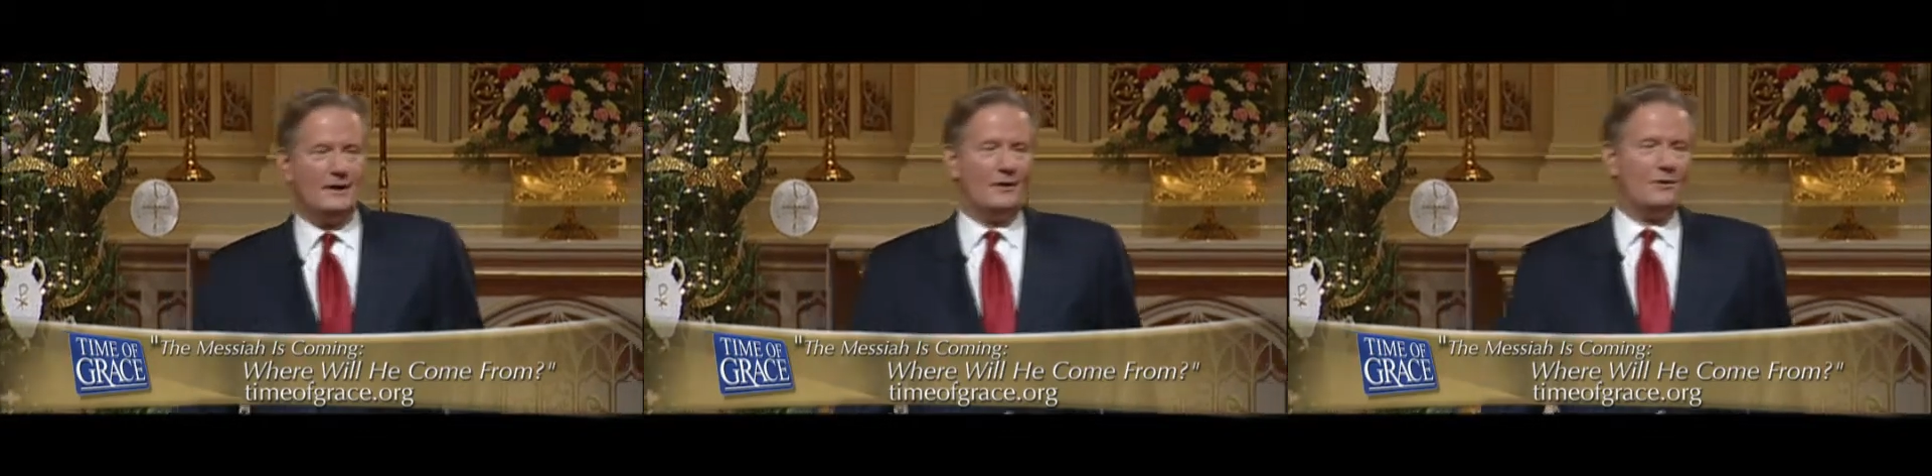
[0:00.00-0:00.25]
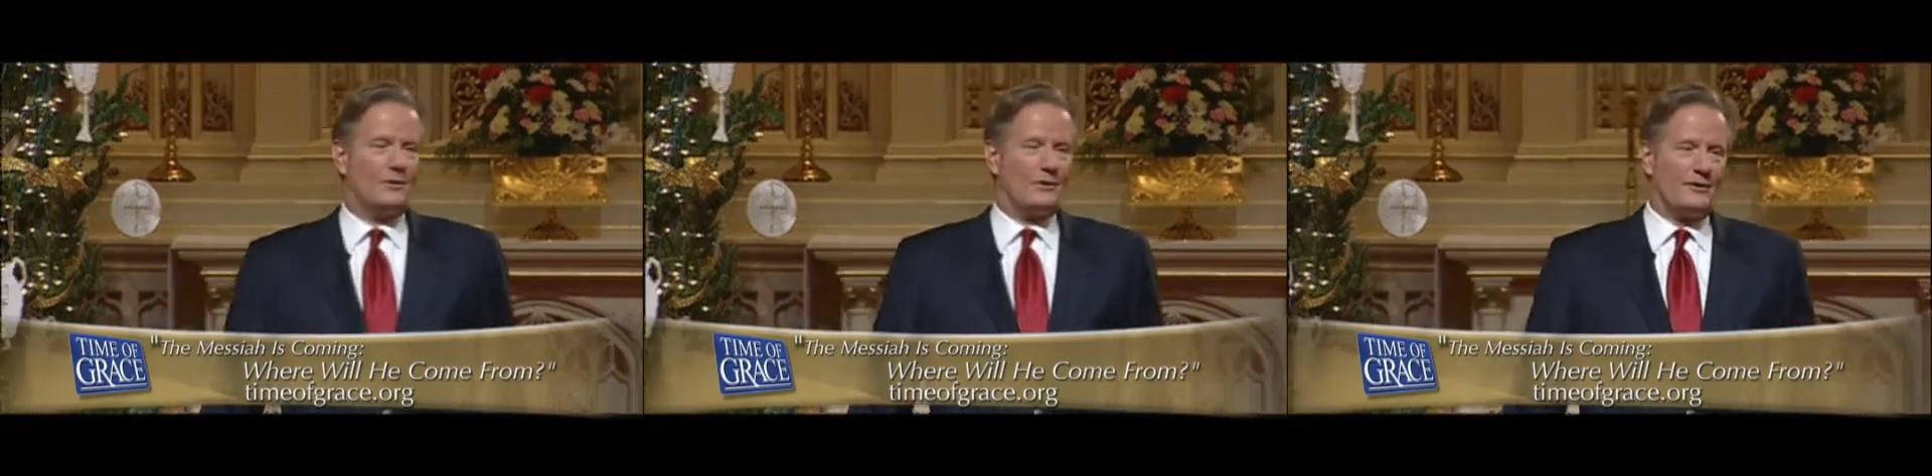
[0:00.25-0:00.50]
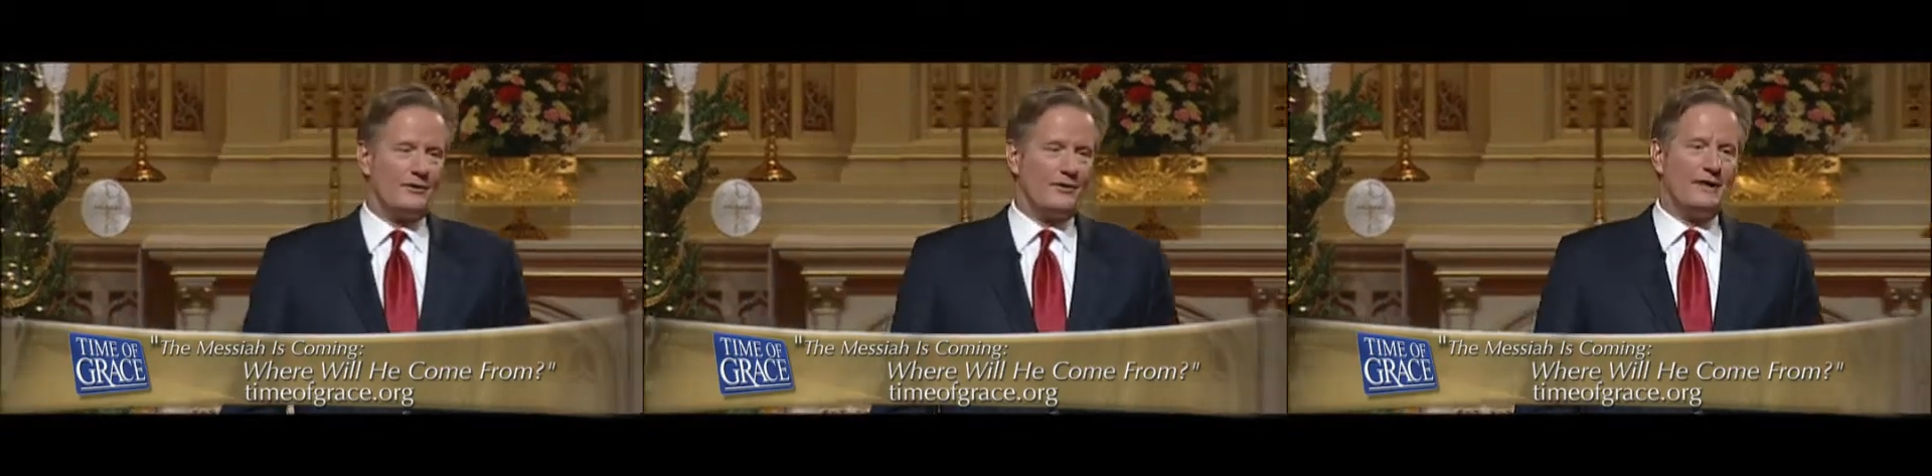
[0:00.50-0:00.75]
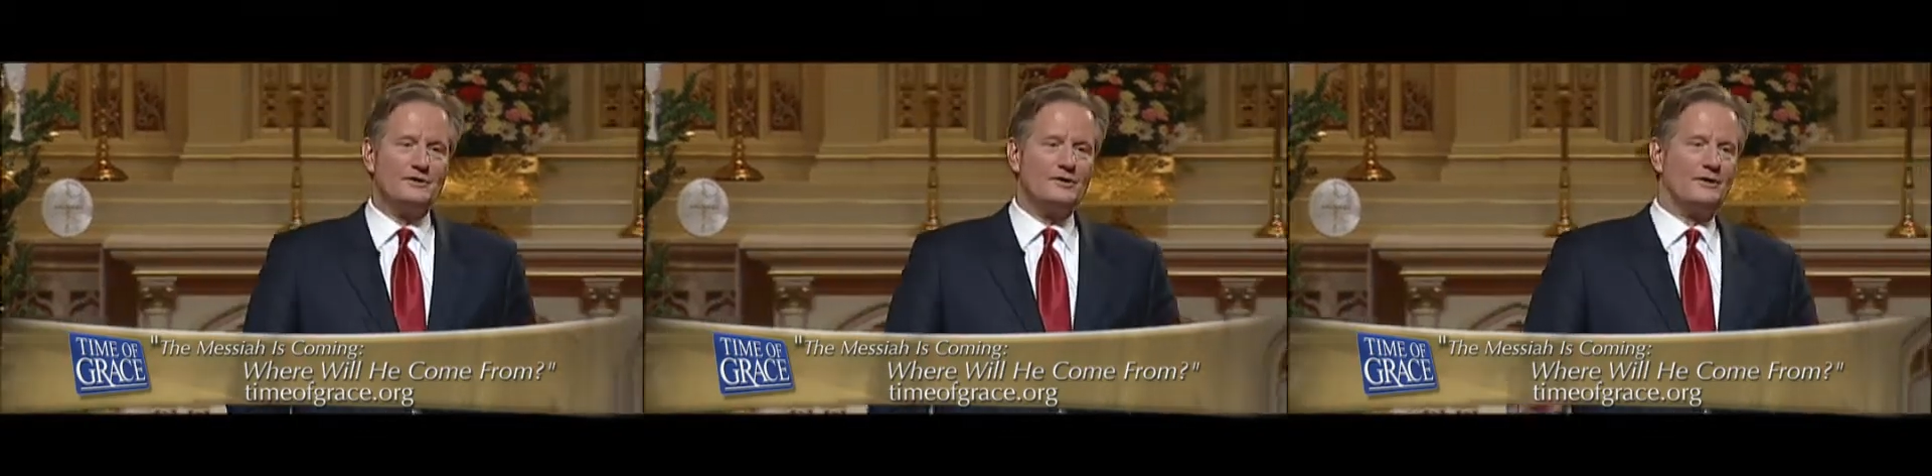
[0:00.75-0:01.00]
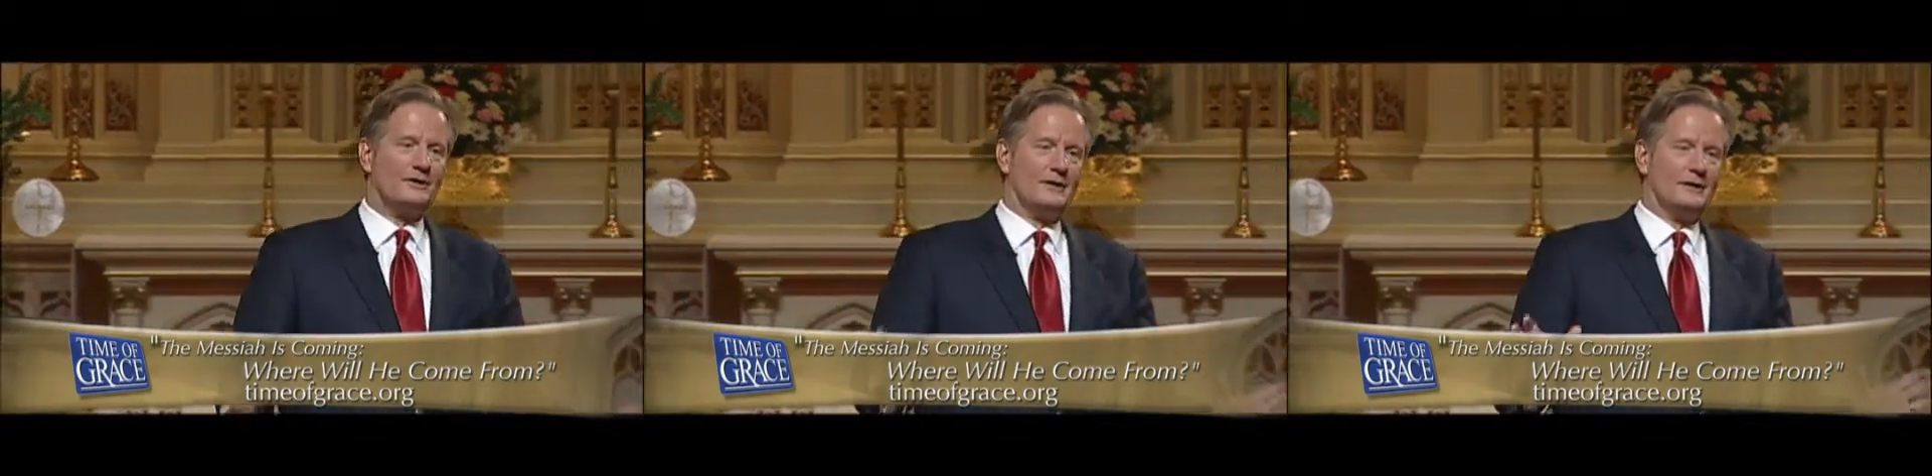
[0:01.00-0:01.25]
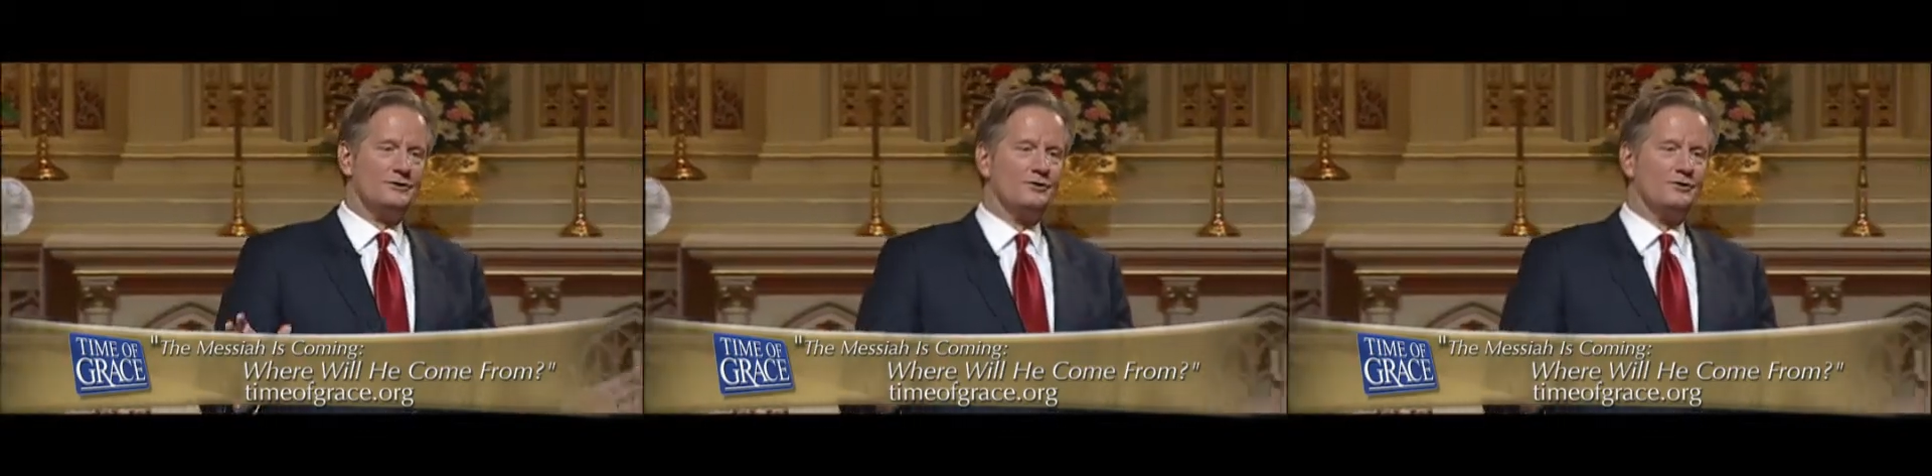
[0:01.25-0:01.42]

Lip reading: or they took a